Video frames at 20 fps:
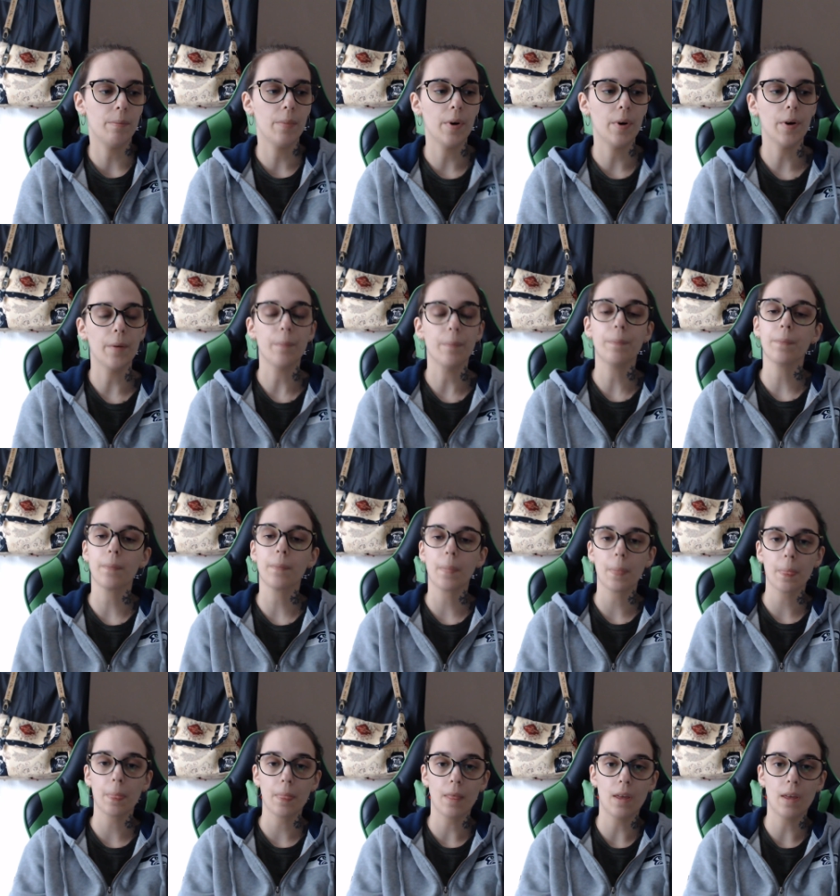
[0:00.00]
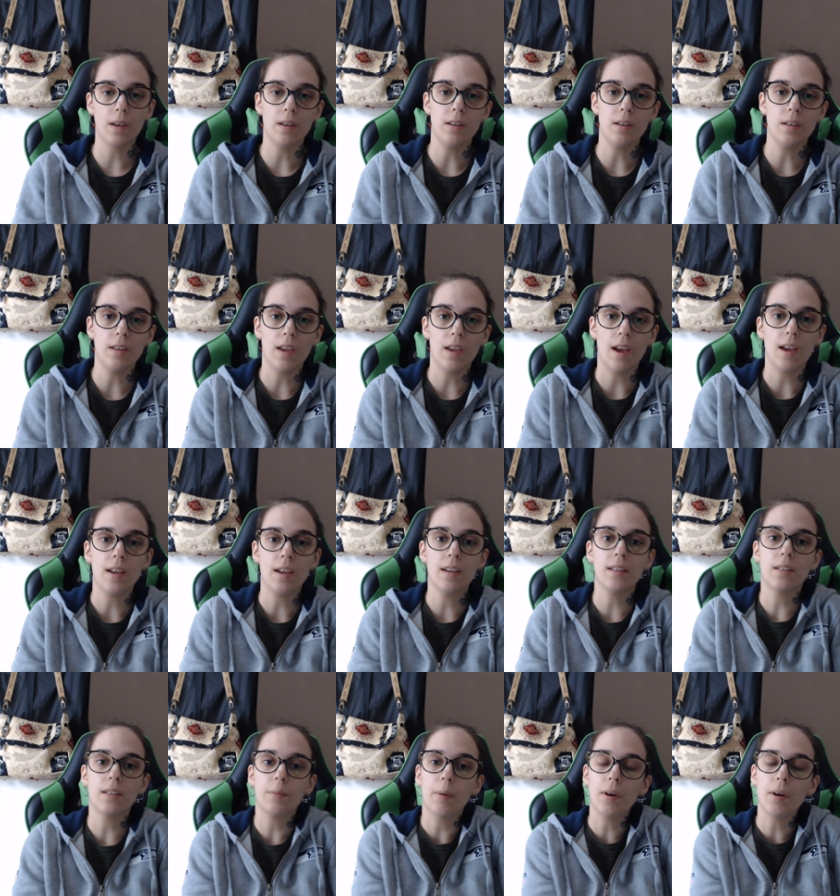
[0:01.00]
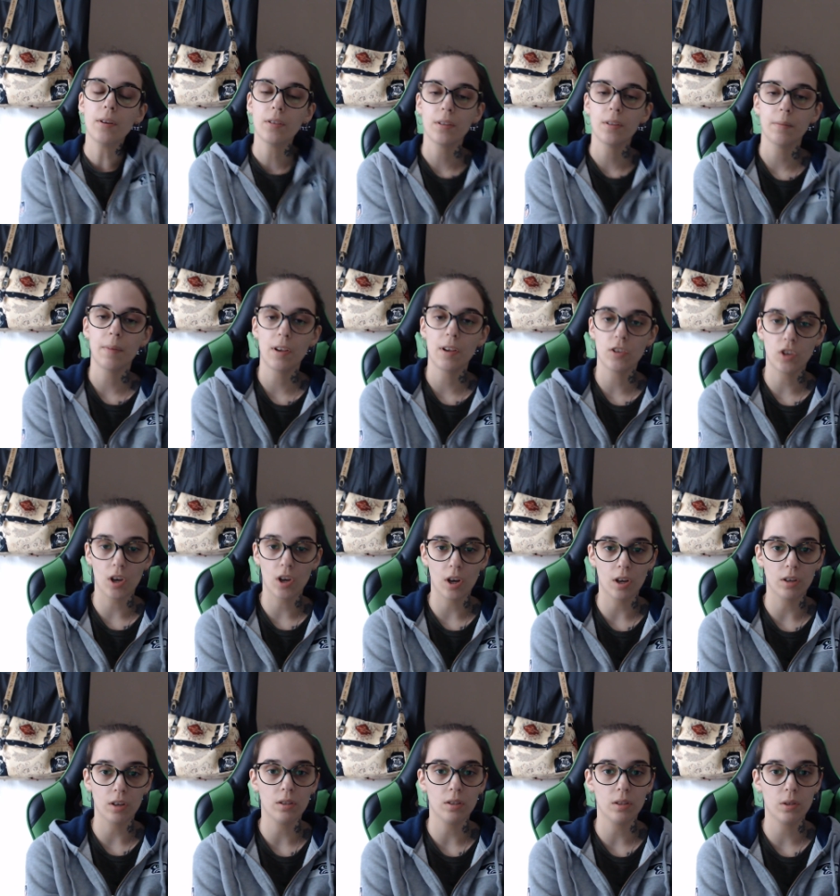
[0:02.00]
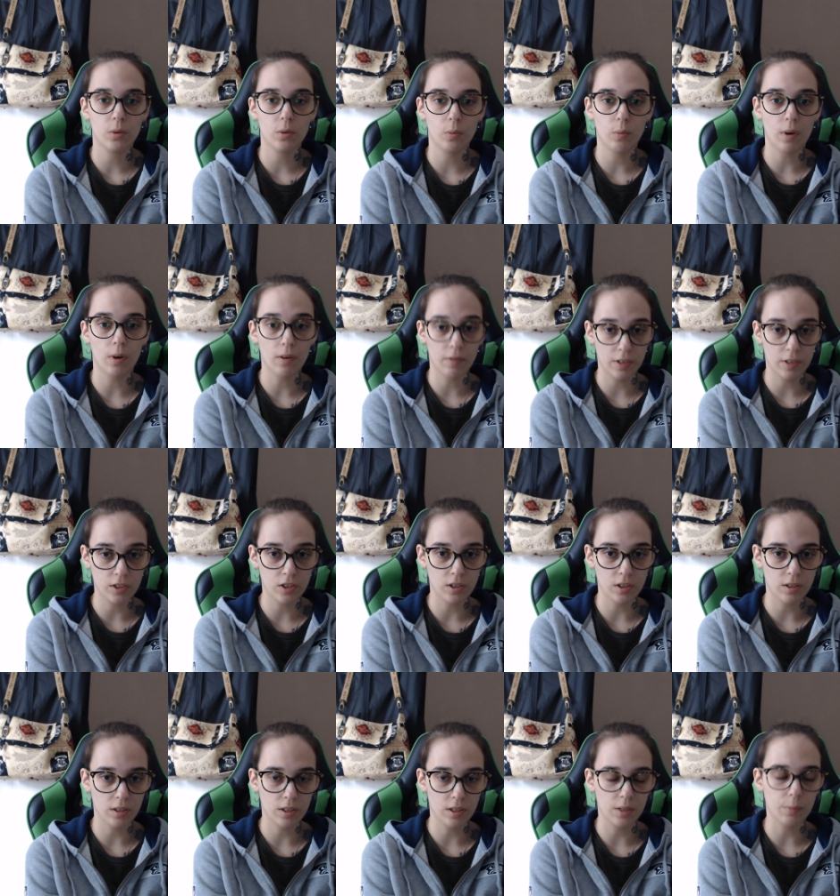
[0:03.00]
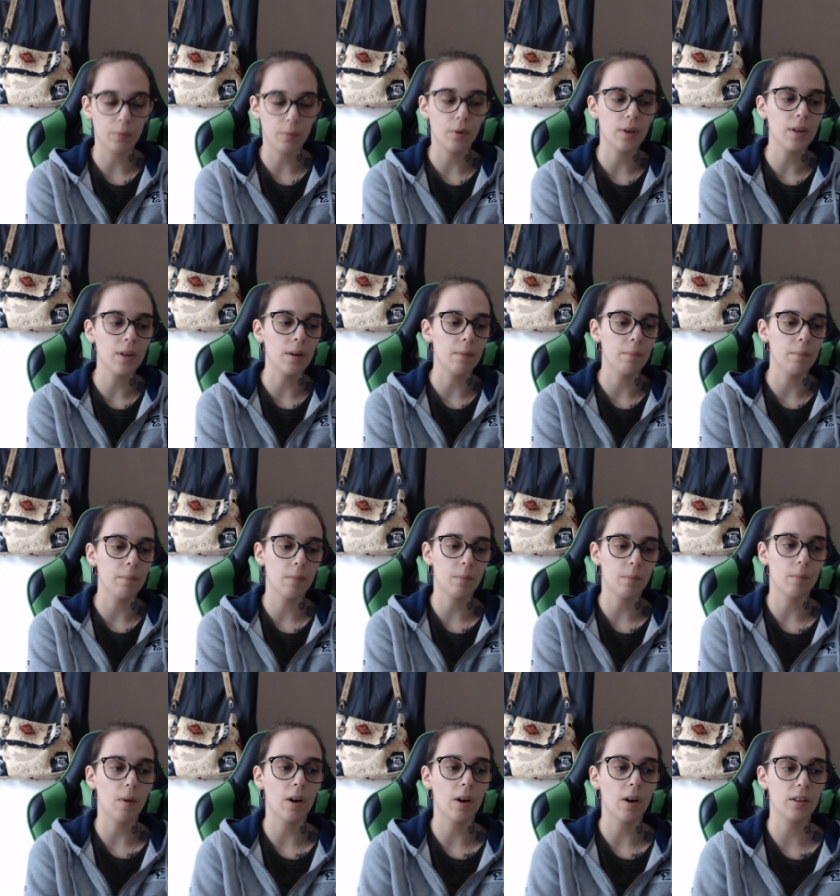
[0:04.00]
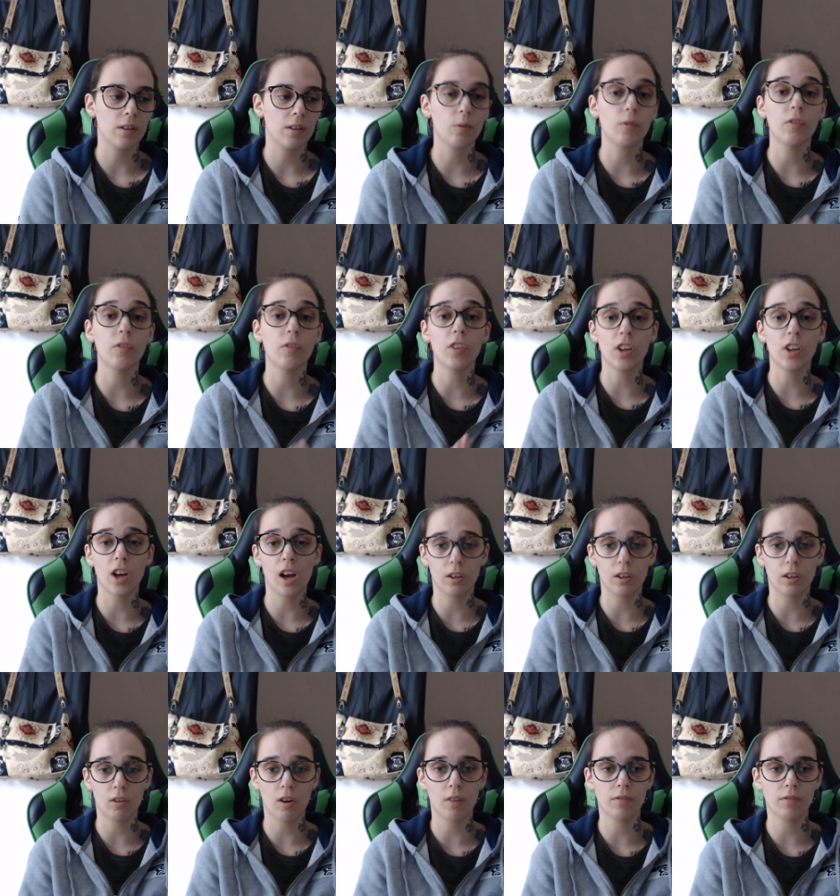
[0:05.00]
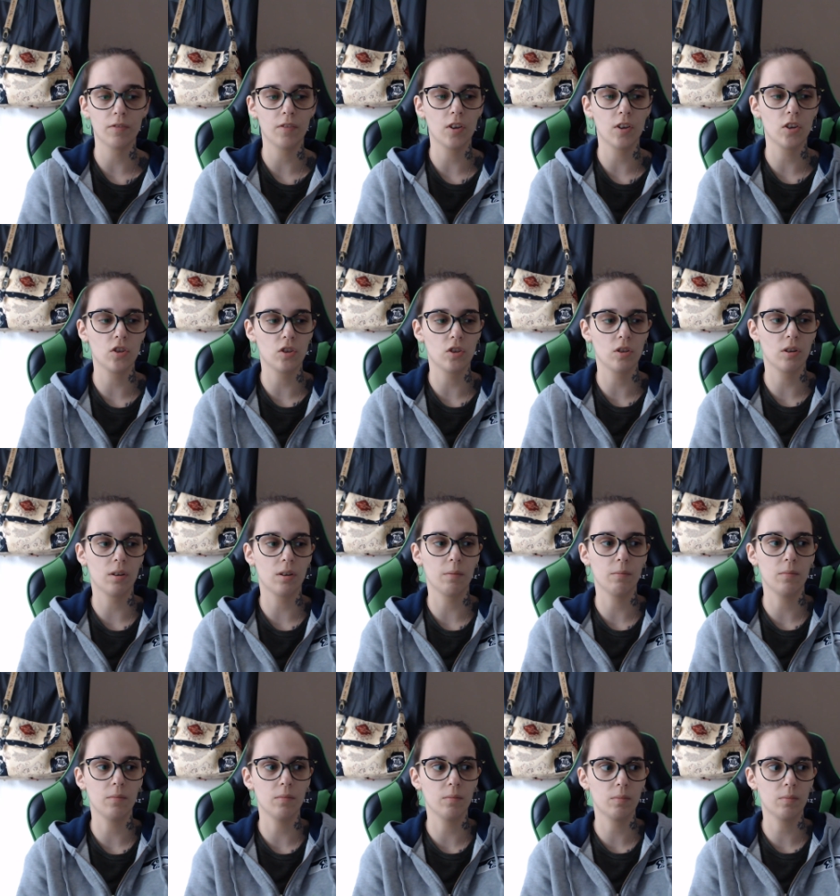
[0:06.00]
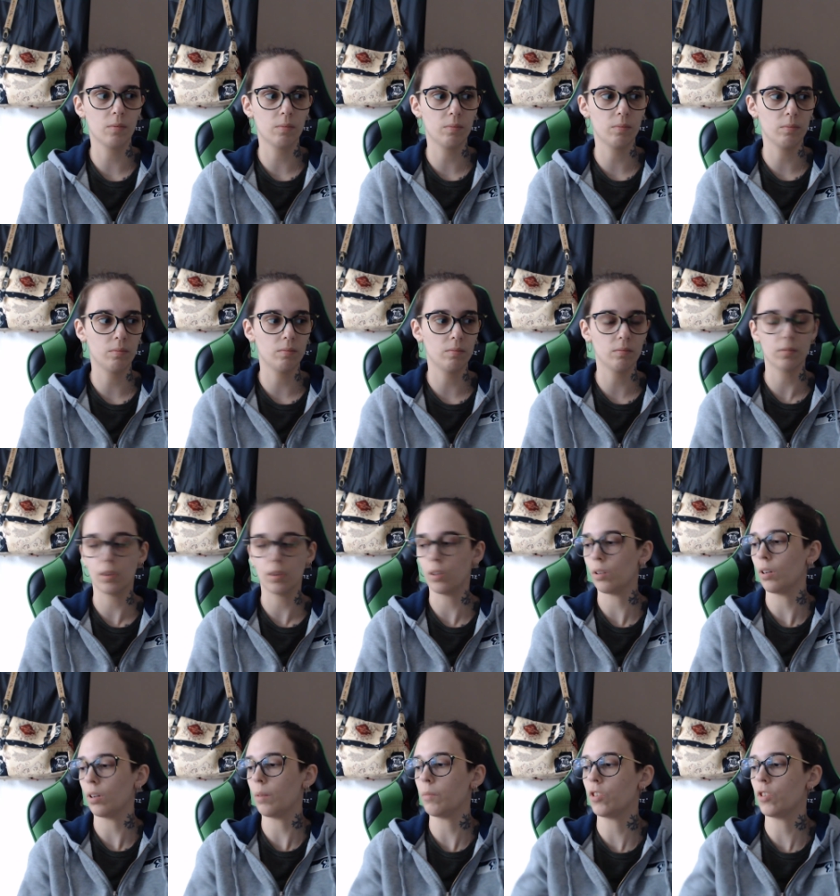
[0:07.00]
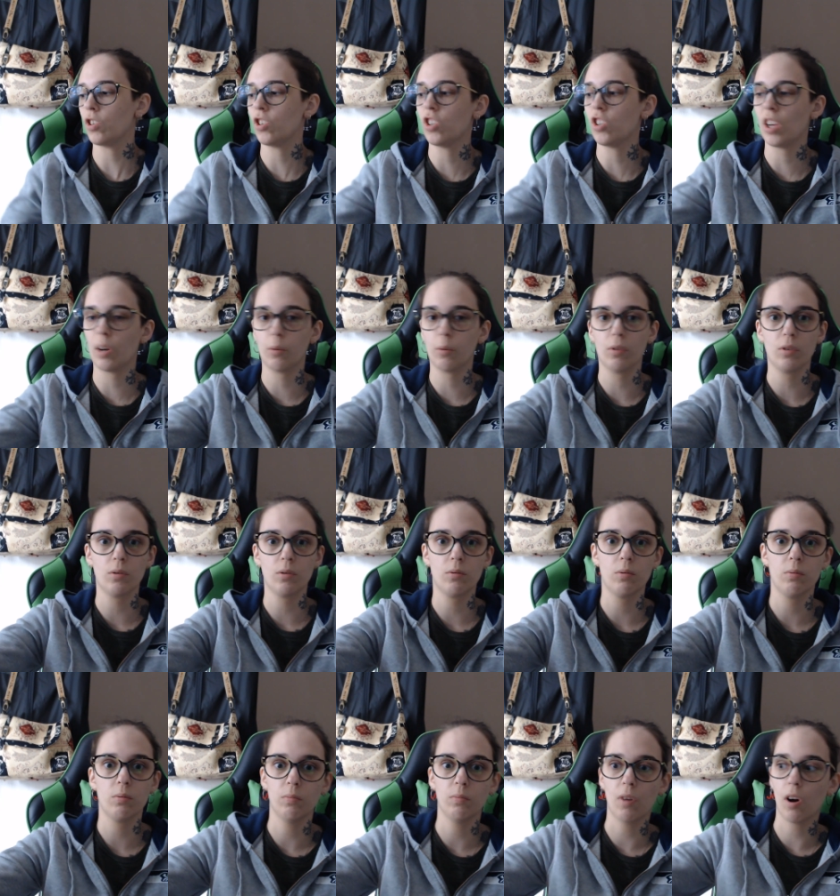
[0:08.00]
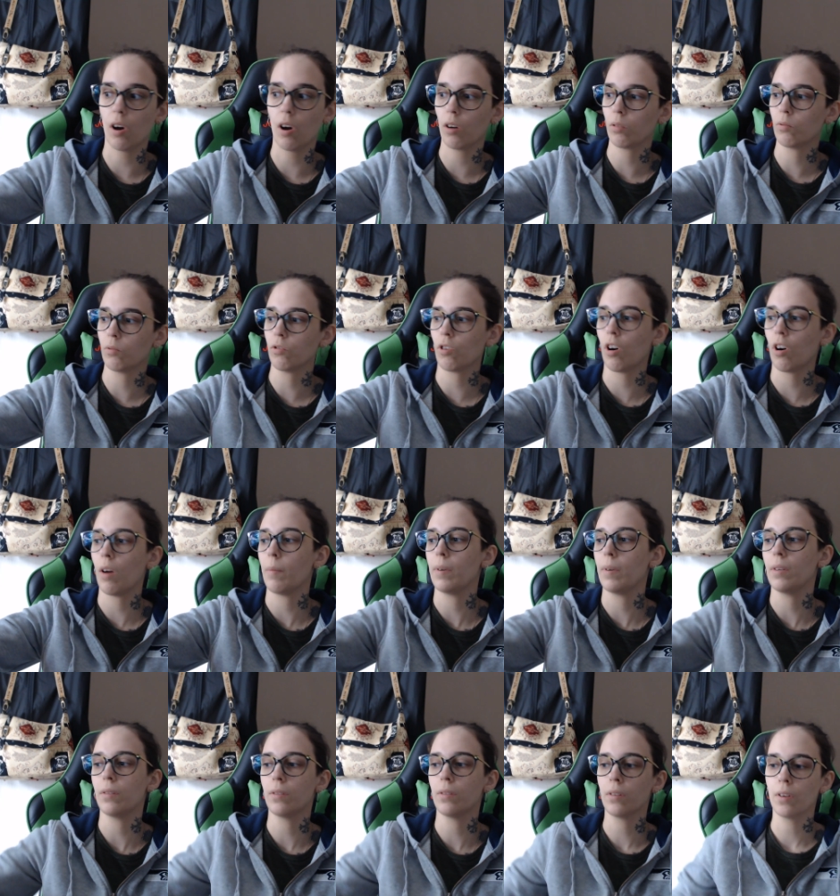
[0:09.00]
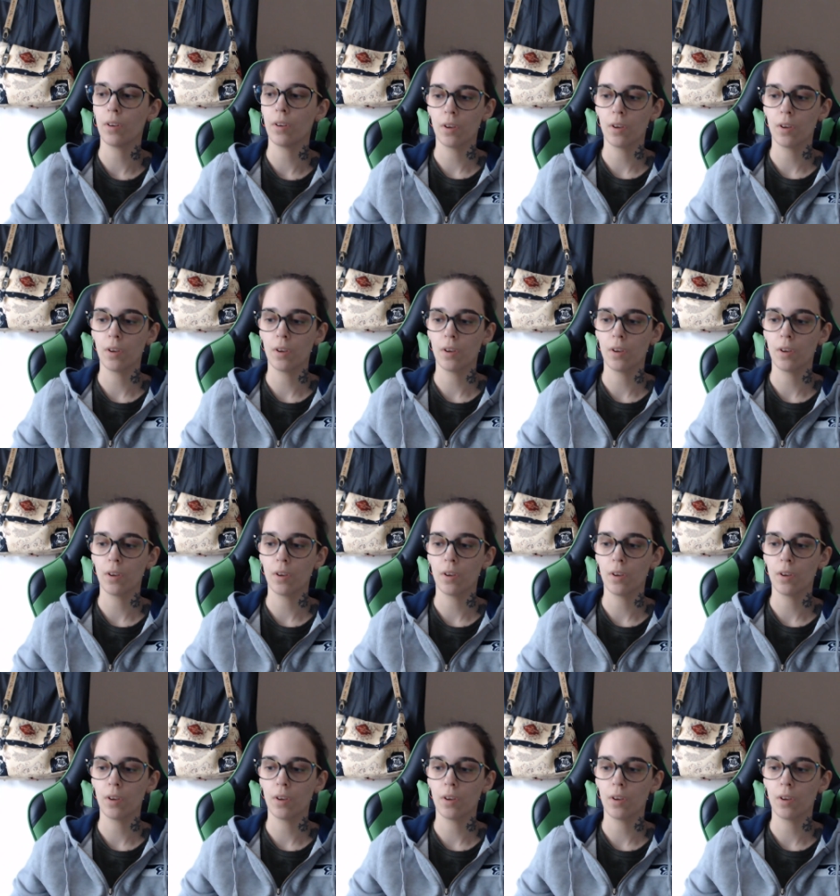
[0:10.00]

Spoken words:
But yeah, it's supposed to measure 12 inches at this point, and mine, well, for the Colour Crafter version, let me just check what our tribe is.